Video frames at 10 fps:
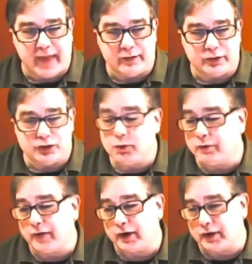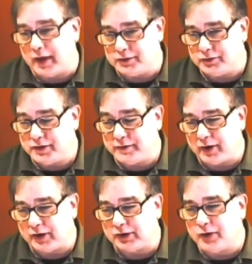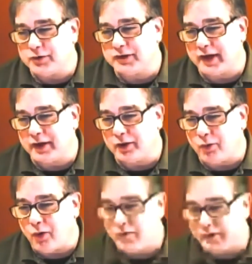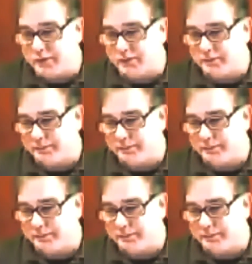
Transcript: And the two are very, as you see, very closely interwoven.